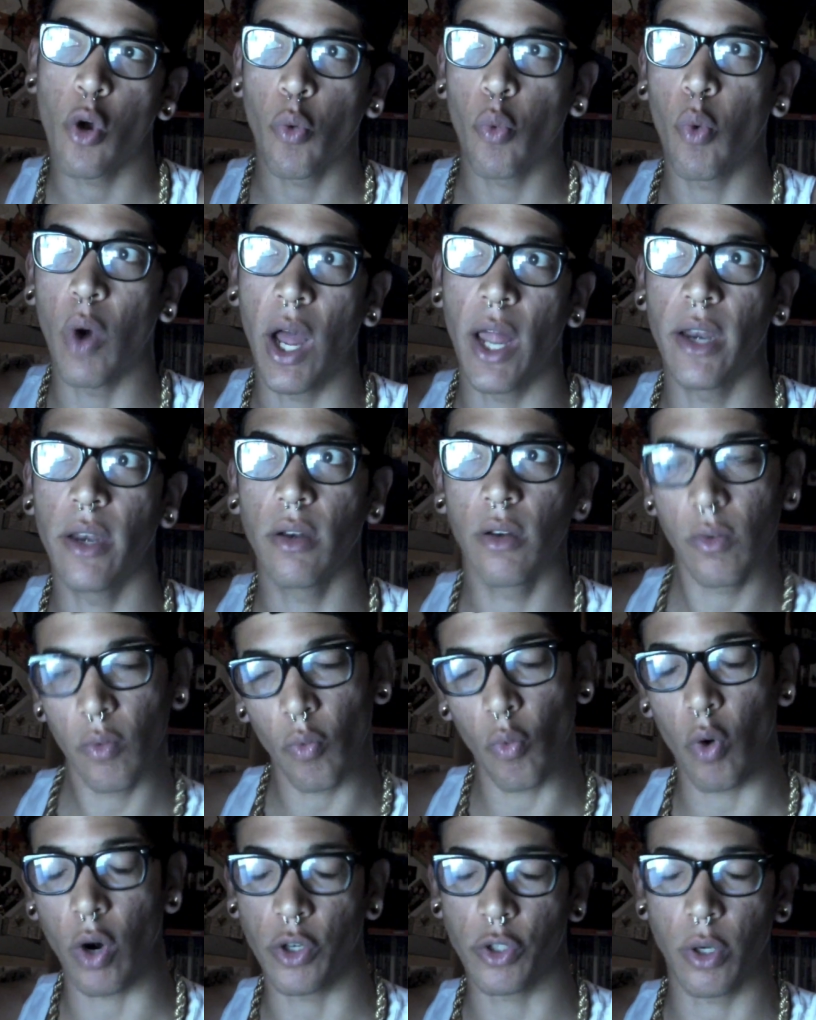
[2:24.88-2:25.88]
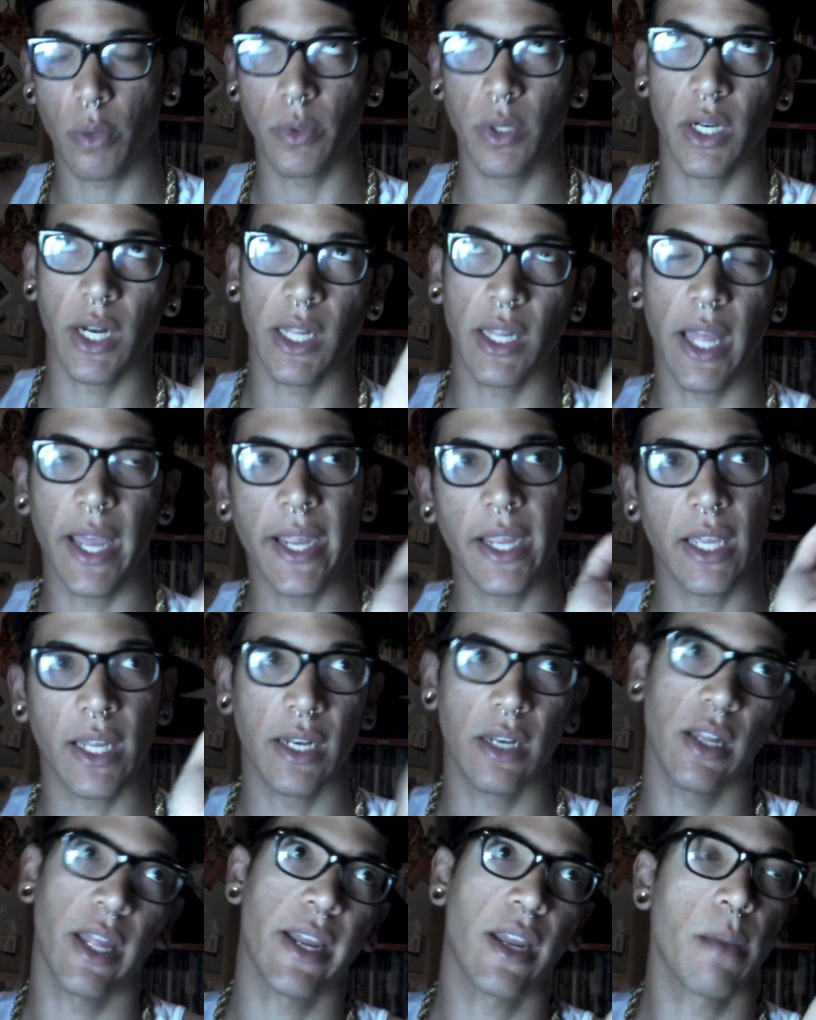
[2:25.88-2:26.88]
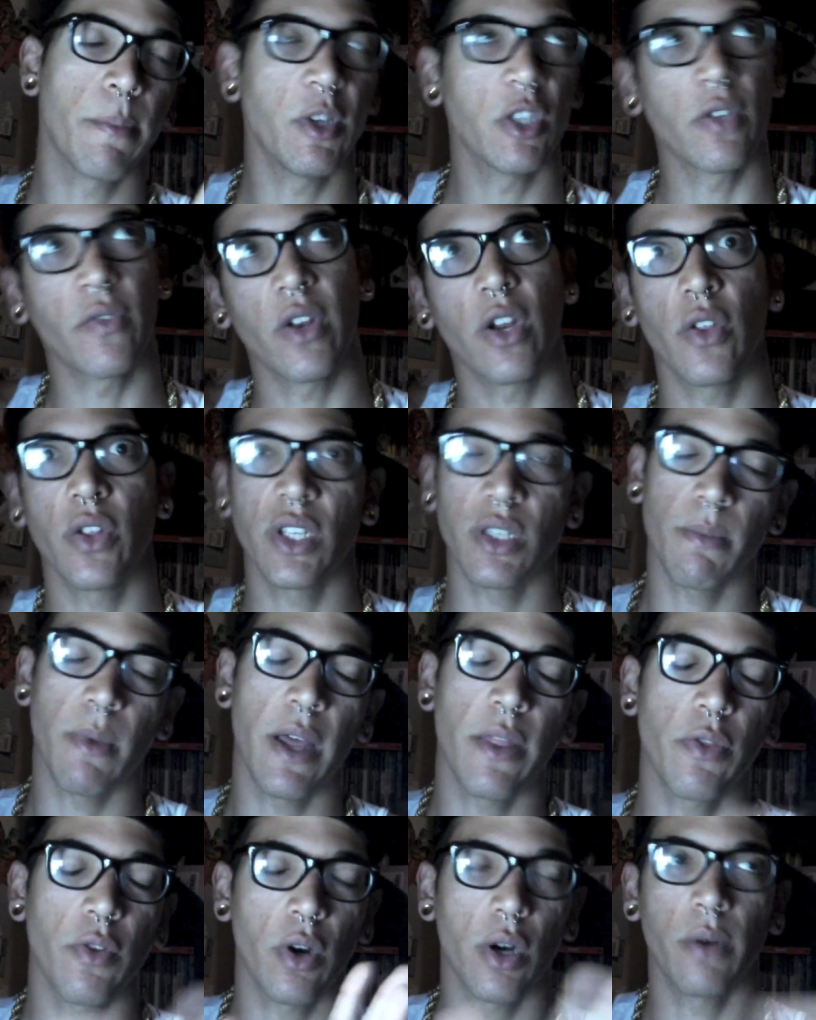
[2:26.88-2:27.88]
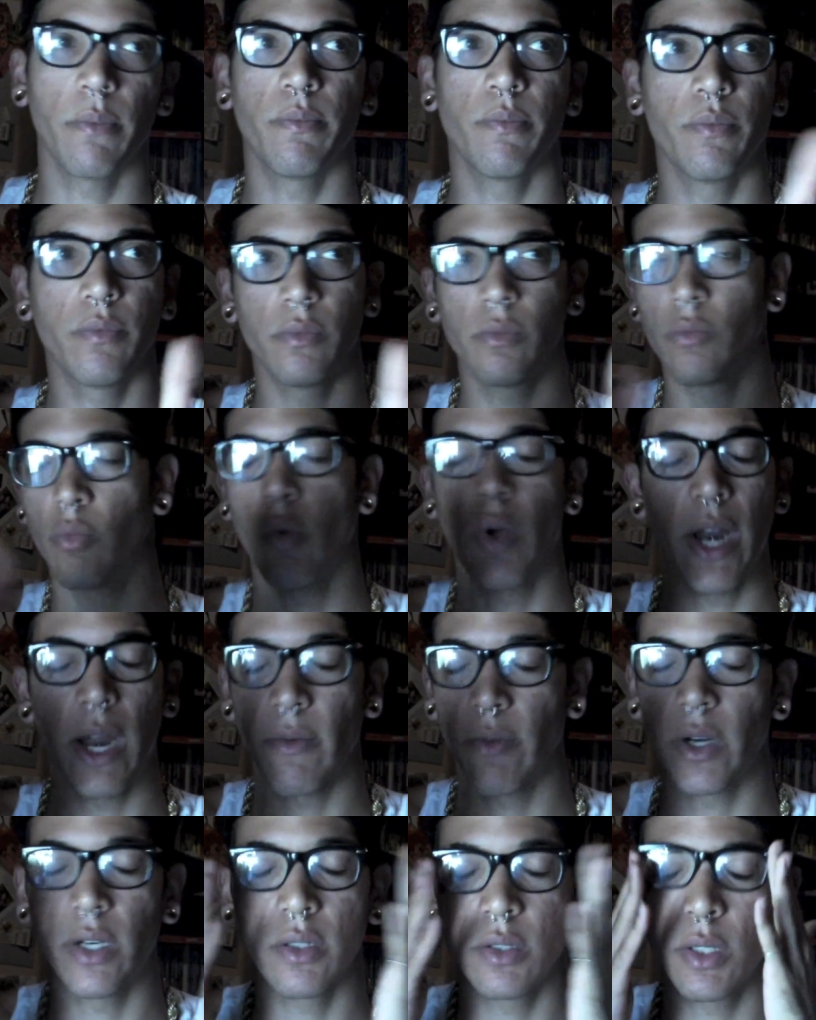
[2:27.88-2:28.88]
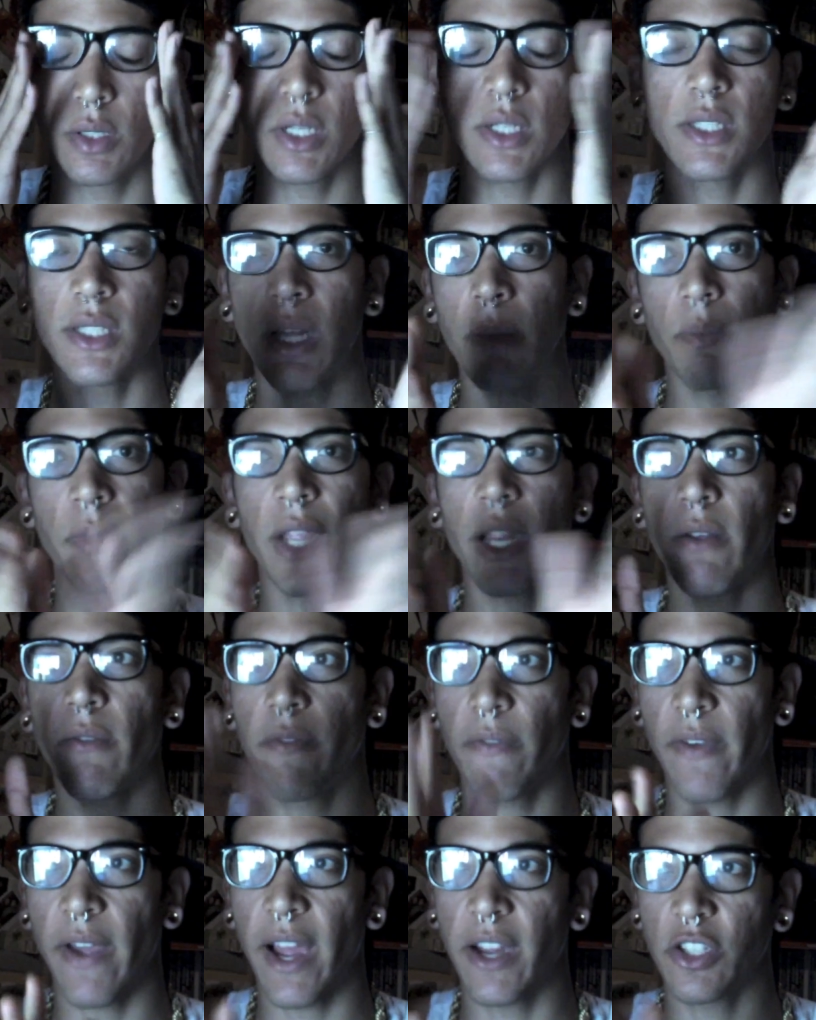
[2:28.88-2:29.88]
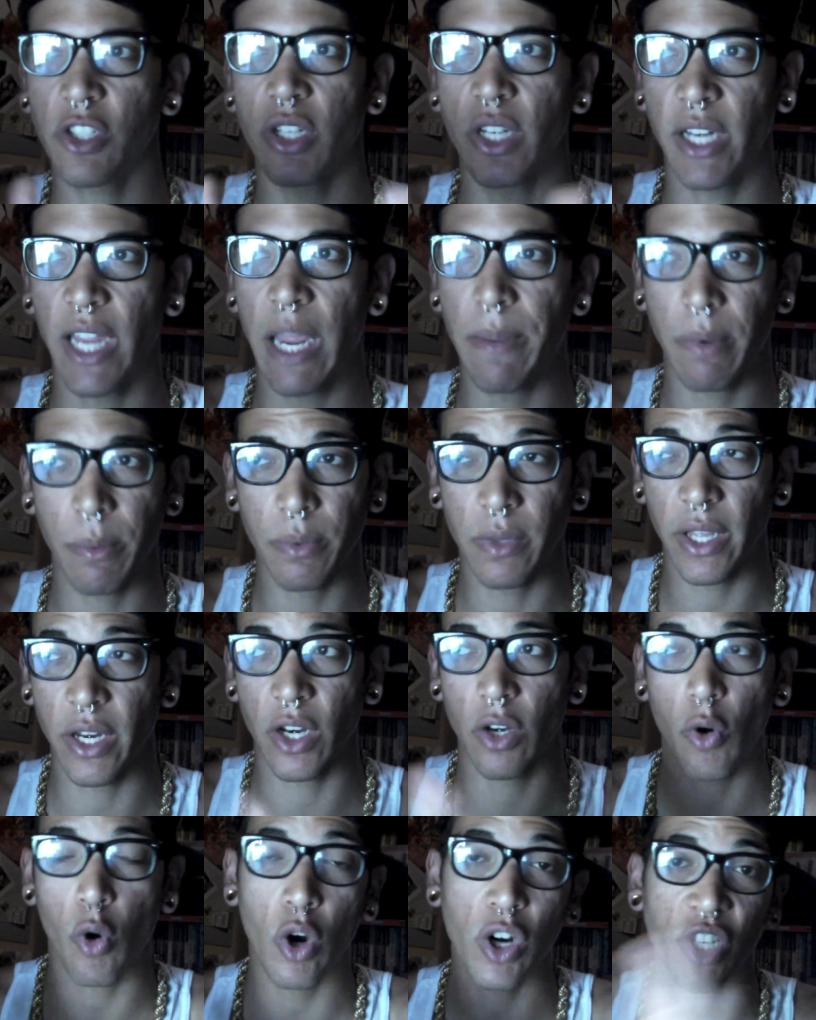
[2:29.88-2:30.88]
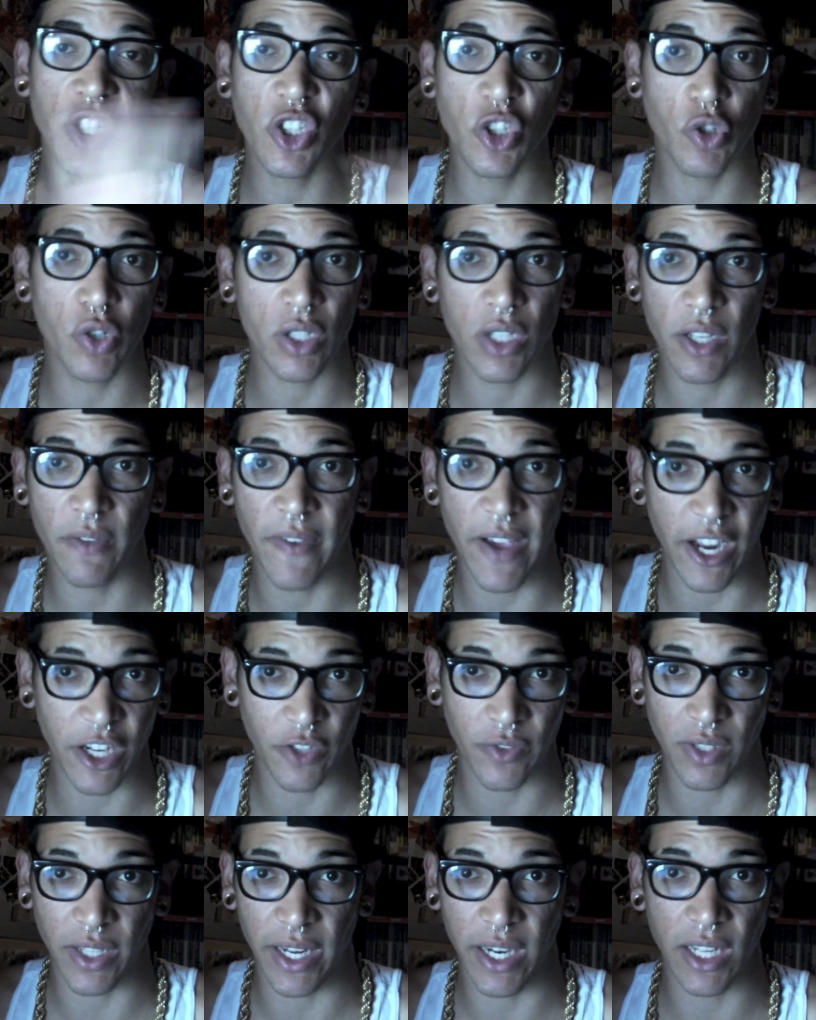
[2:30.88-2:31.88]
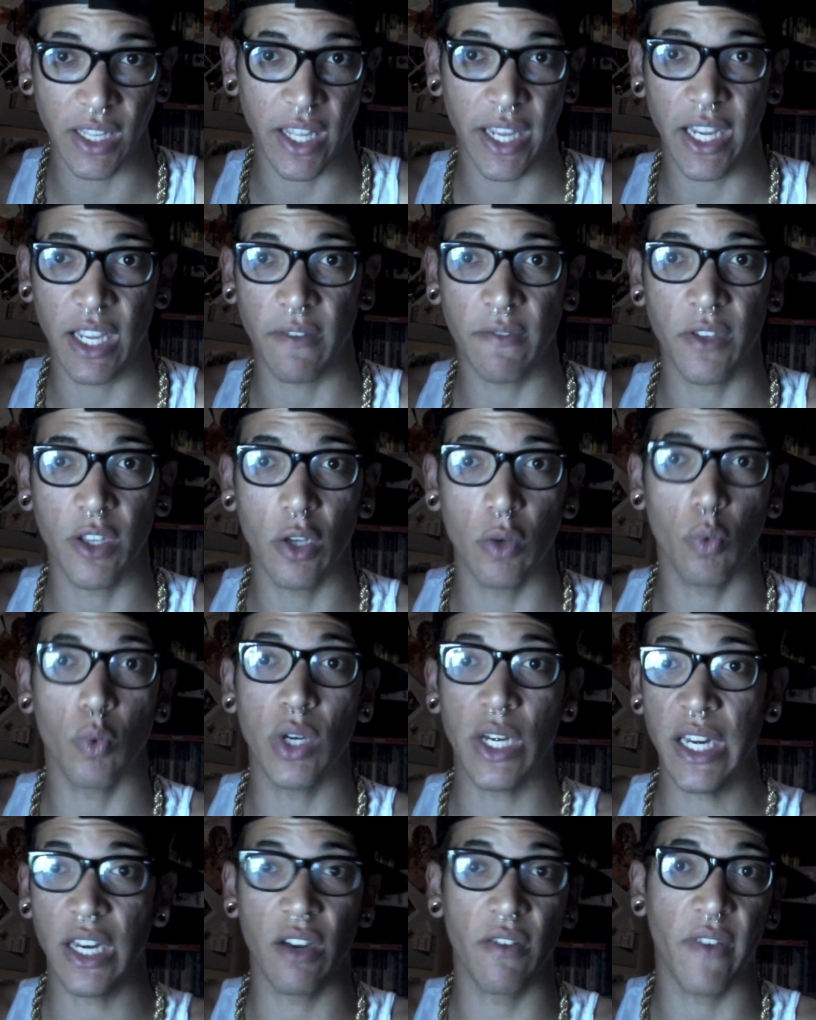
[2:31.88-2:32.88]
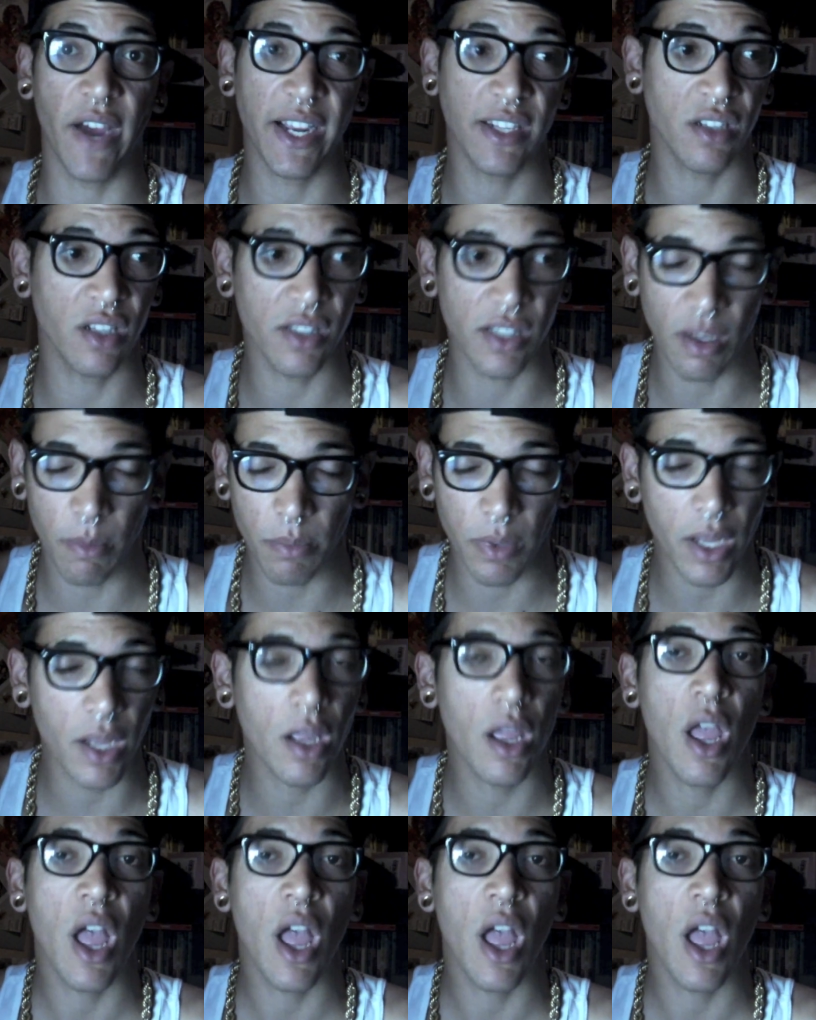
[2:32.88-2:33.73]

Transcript: what wardrobe did I like in like a music video this month or whatever. It's just something fashion and K-pop related, or just strictly fashion related, like if you need advice on something,